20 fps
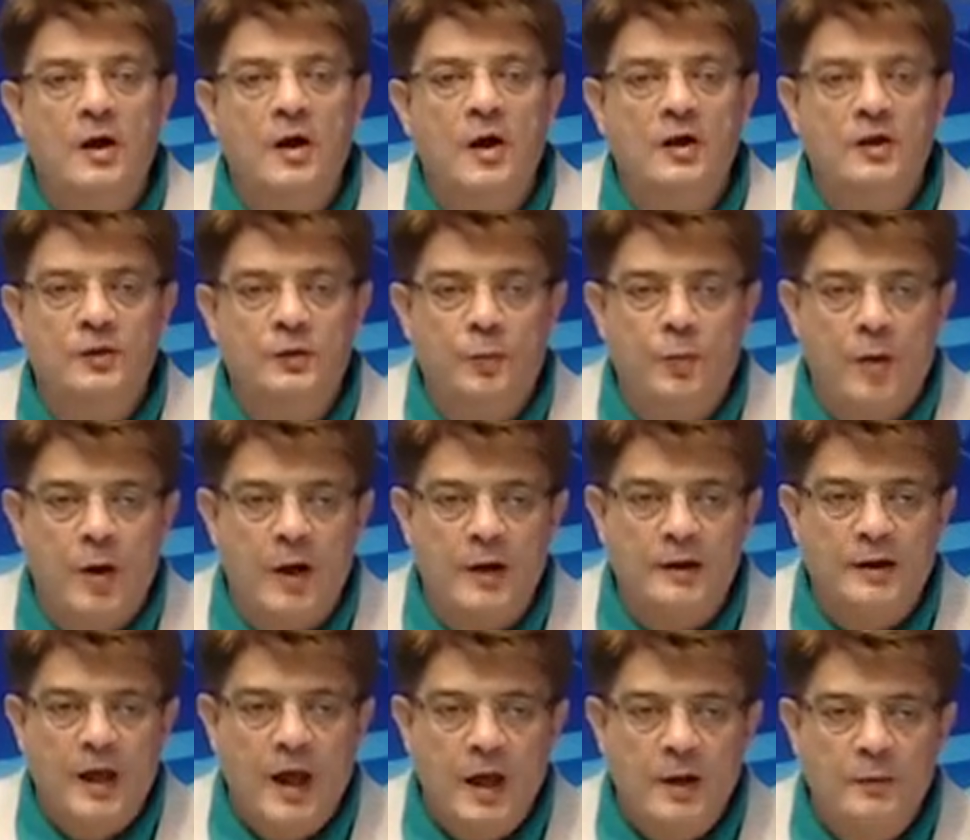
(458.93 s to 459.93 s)

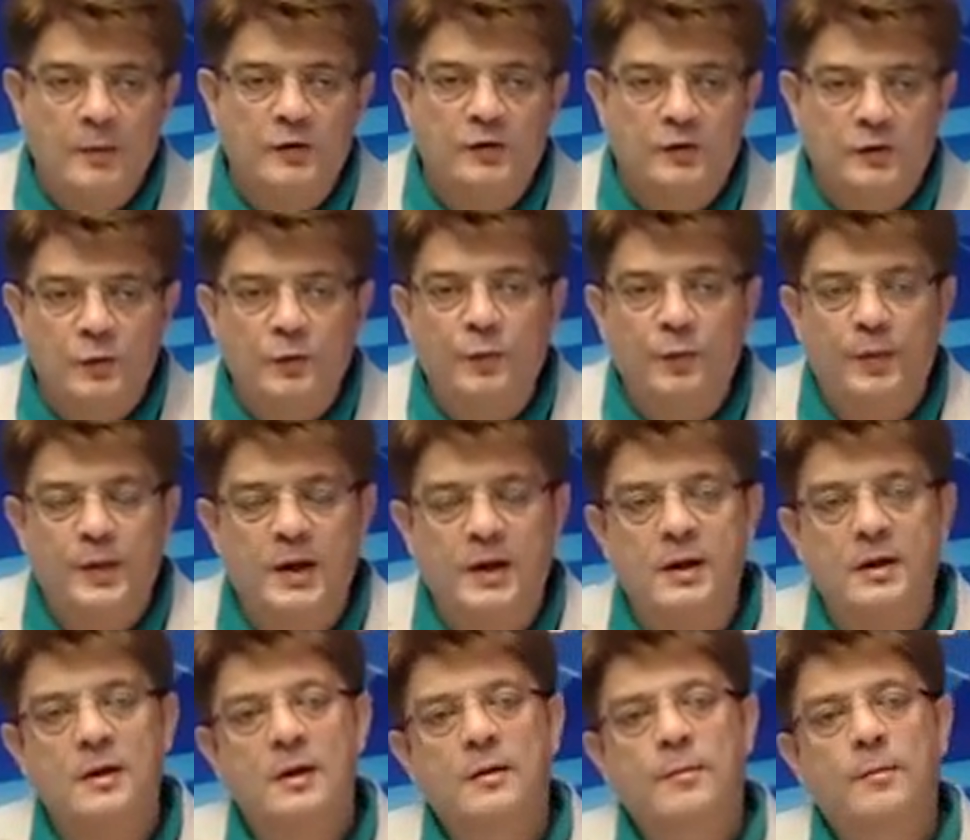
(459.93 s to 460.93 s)
Ashfaq Ahmed Sufi,
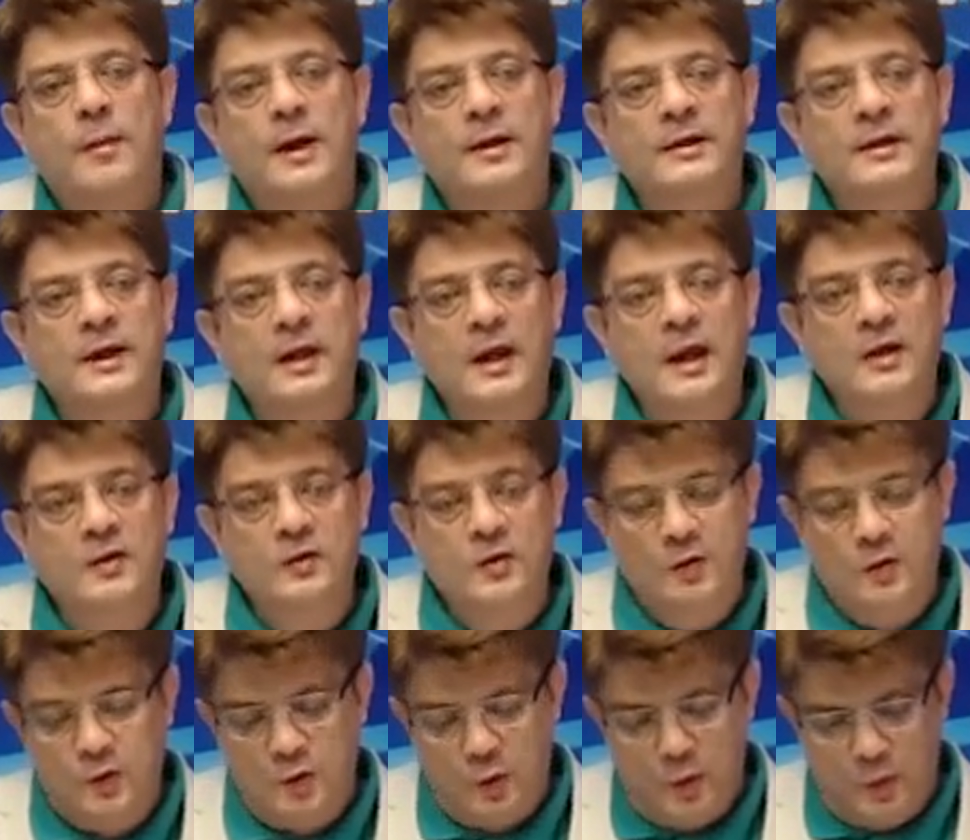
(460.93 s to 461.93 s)
by the Indian
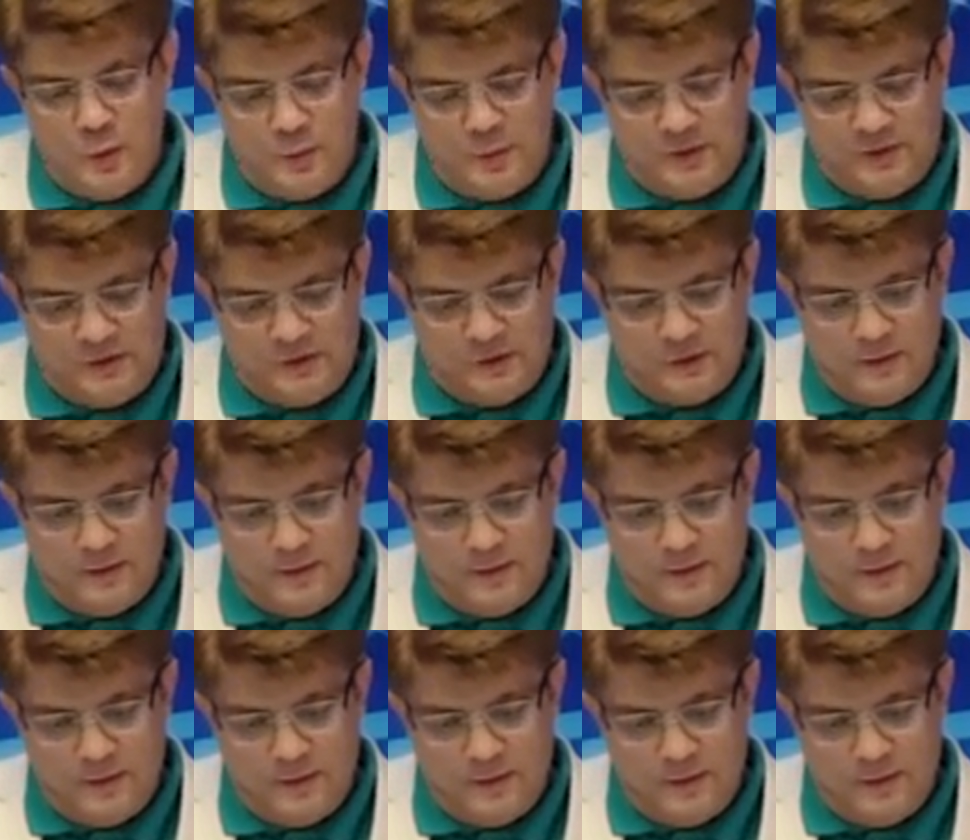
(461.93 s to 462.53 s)
troops.